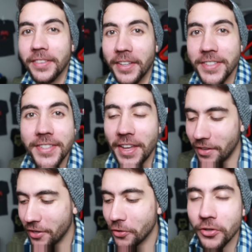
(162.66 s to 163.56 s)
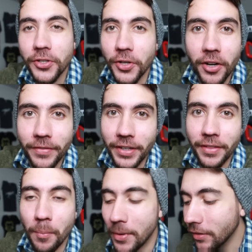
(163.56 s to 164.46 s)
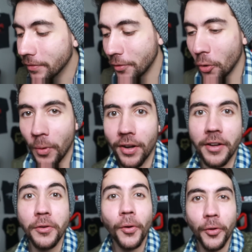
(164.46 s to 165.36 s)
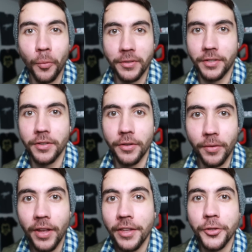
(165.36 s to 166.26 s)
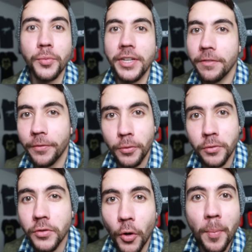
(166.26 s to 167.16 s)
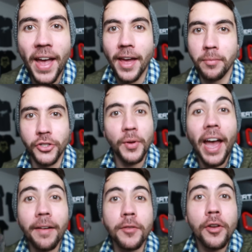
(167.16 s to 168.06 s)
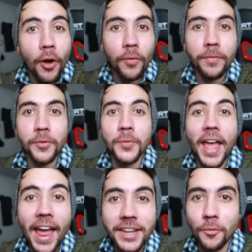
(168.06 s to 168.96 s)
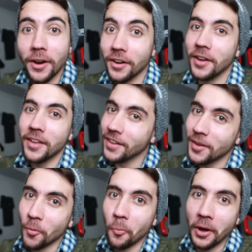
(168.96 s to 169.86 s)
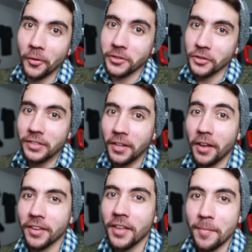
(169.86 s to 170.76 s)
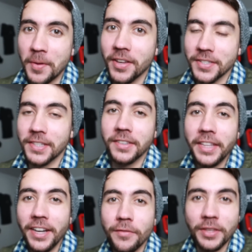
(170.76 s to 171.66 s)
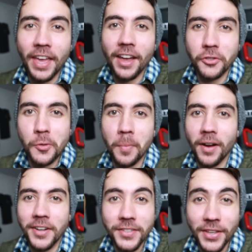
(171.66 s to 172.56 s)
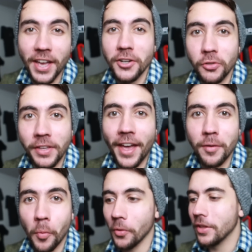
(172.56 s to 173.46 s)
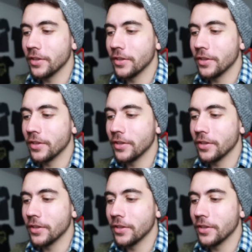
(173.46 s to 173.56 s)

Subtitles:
Let's say you're starving in the middle of nowhere and you don't know what to do. You need food so bad, but you have no food anywhere. Well, you're in luck, because the lid of the cashew box is actually edible.